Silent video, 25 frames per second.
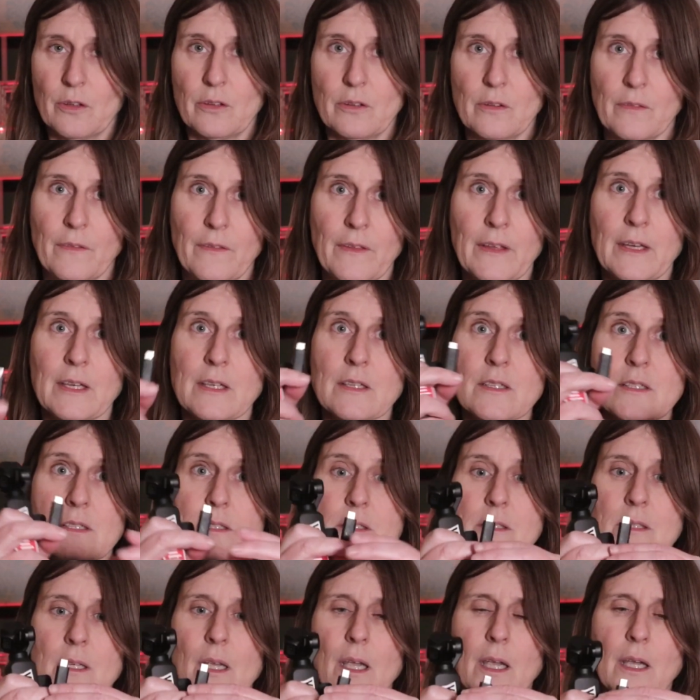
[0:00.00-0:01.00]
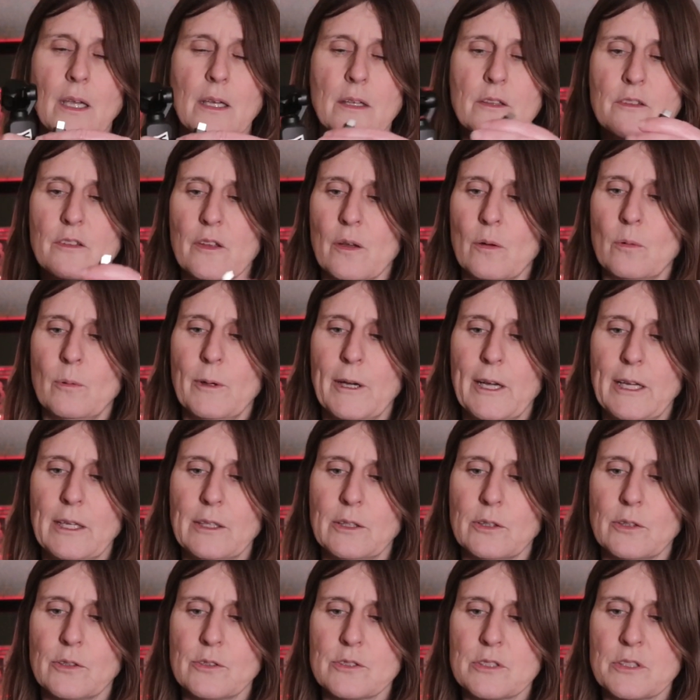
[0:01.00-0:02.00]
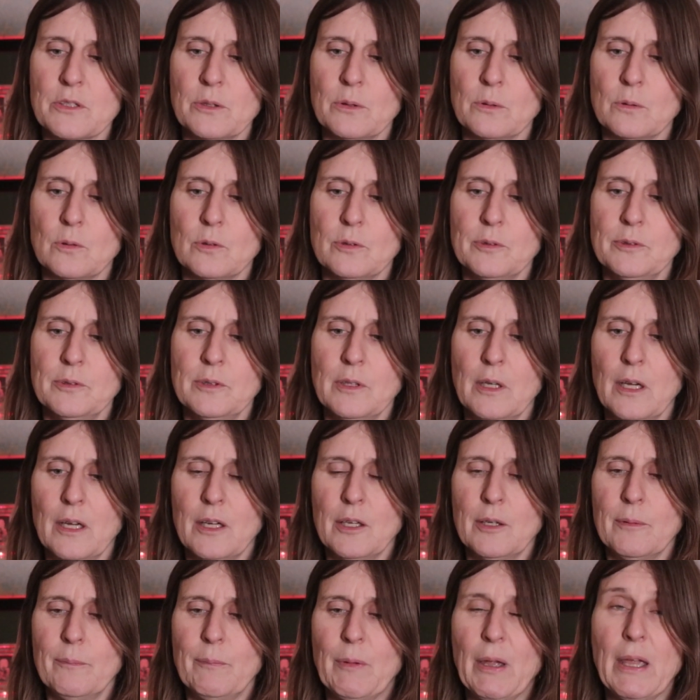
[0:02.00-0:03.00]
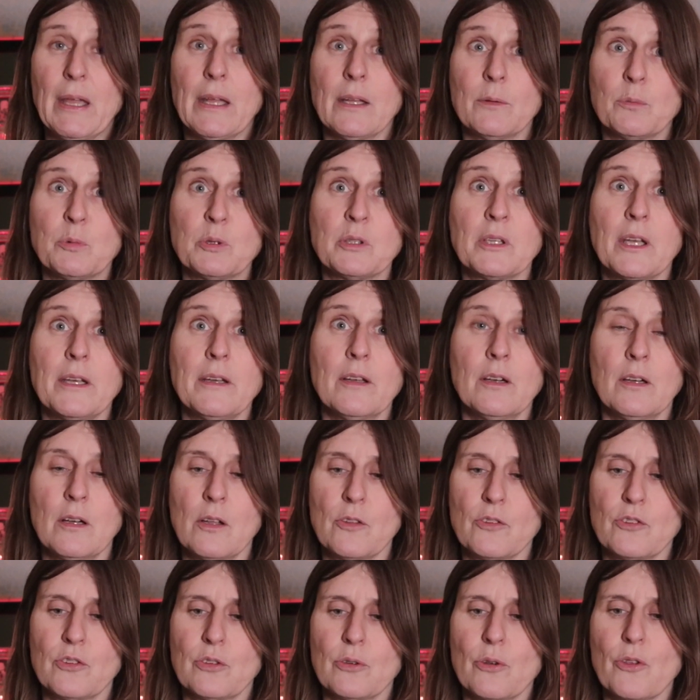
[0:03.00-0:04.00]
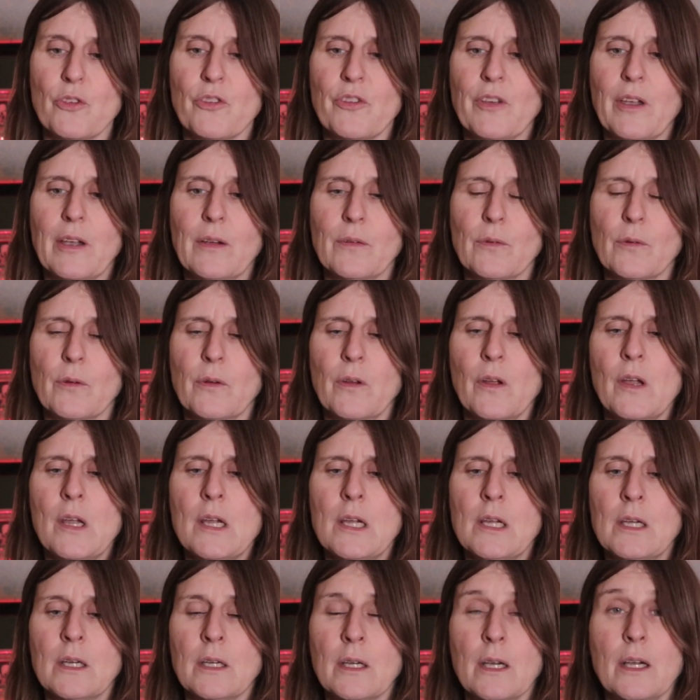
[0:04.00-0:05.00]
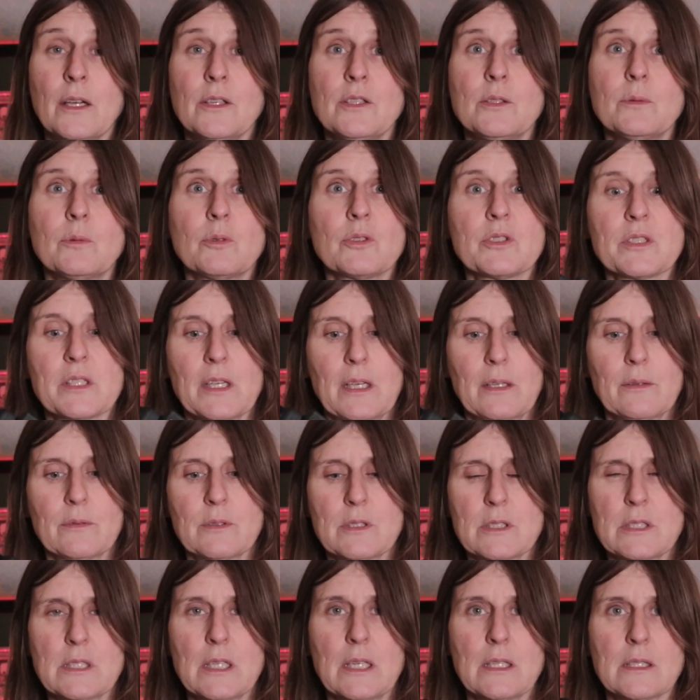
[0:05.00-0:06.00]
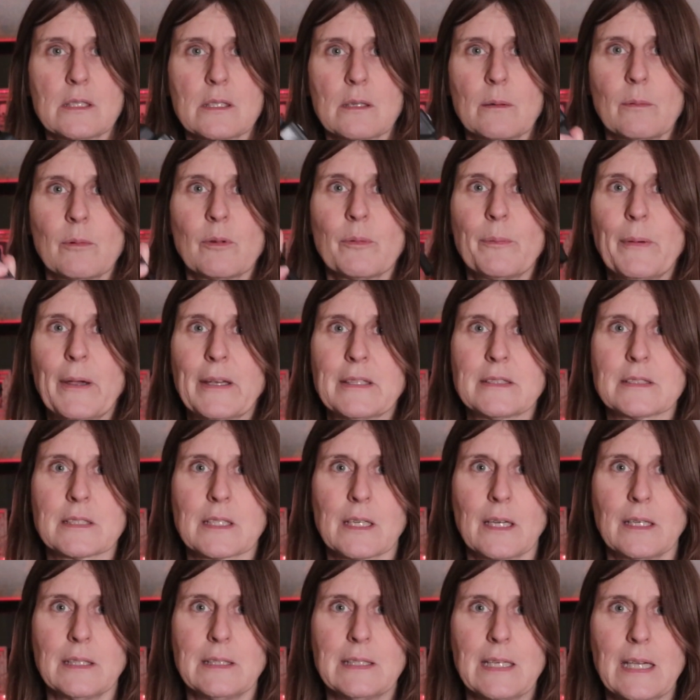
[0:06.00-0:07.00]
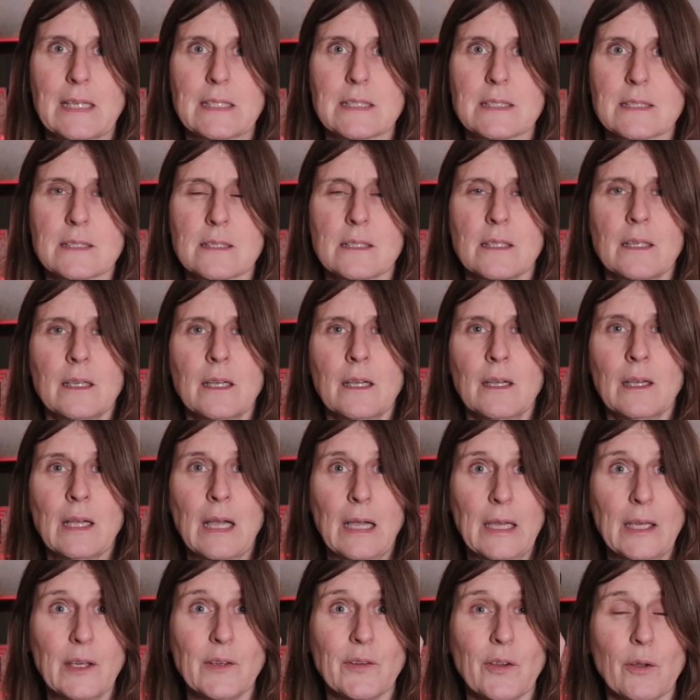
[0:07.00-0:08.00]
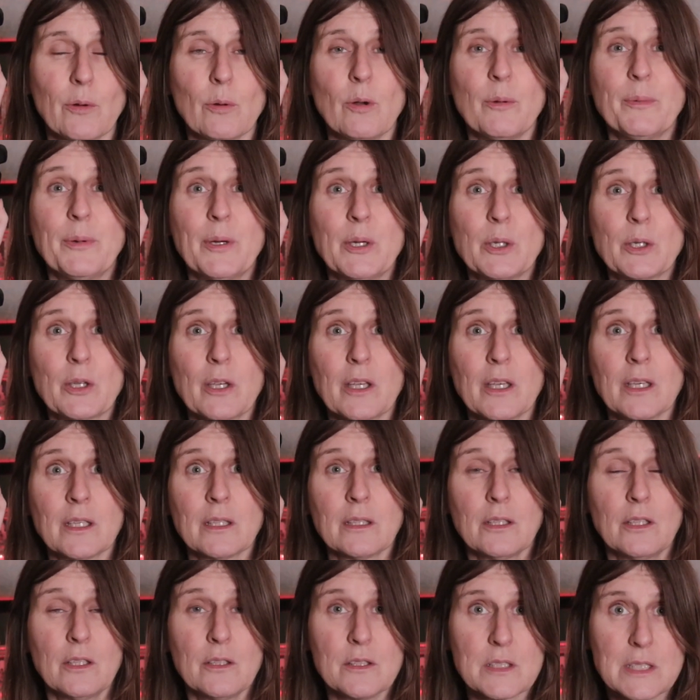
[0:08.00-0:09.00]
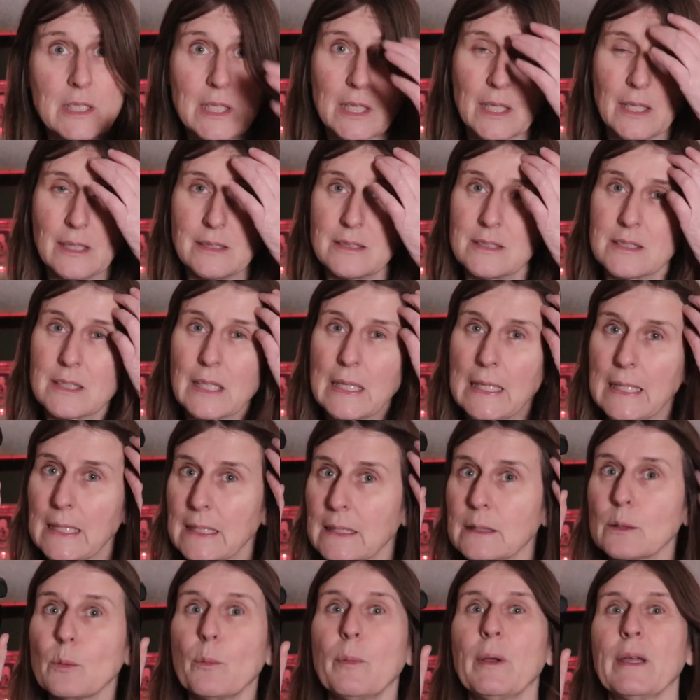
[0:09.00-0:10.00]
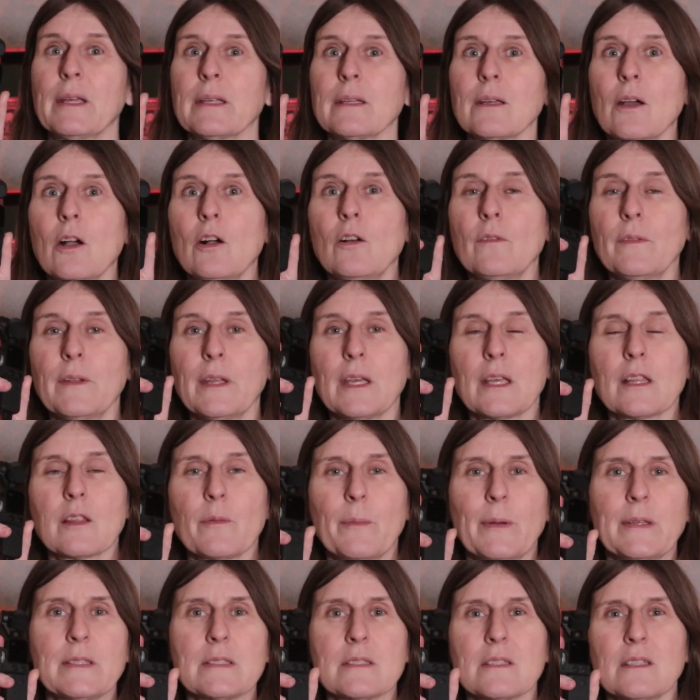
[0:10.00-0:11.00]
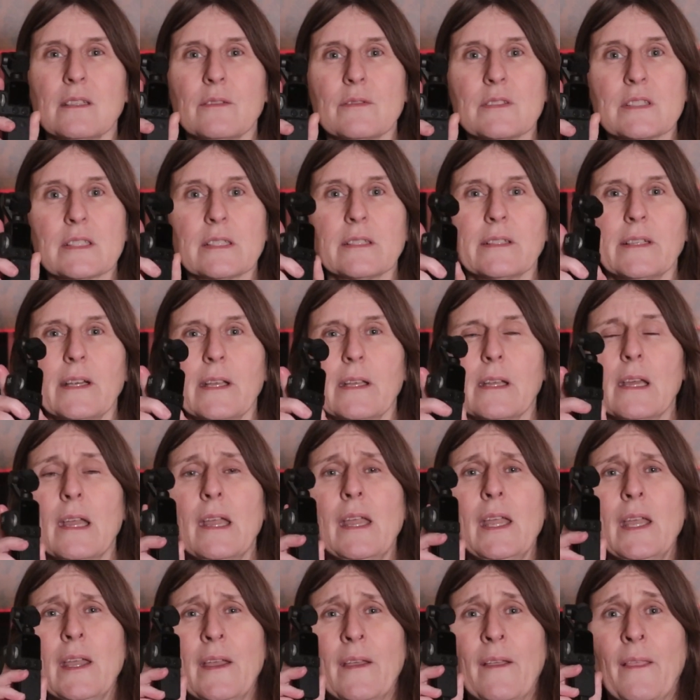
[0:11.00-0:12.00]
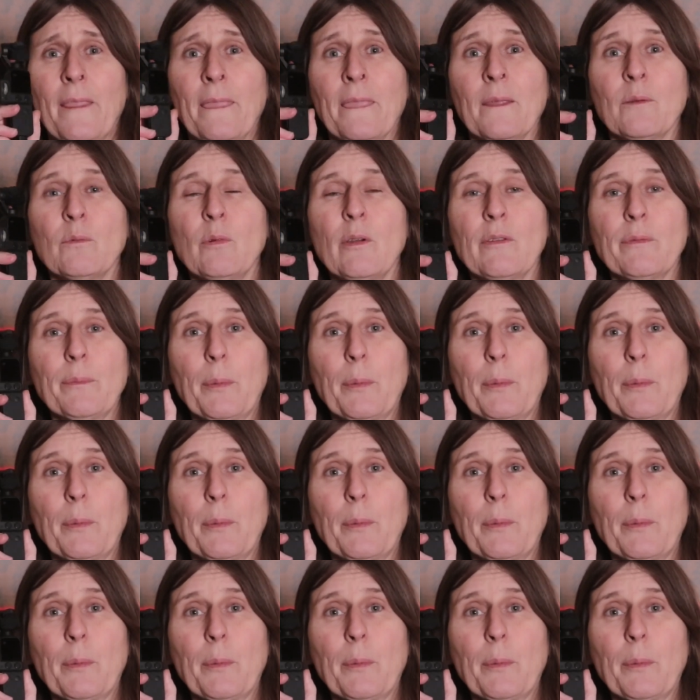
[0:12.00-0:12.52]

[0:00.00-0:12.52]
this is a really good tool. It will enhance your sound and you will sound 10 times better. Yes, if you're a Pocket user, it is a little bit on the expensive side, with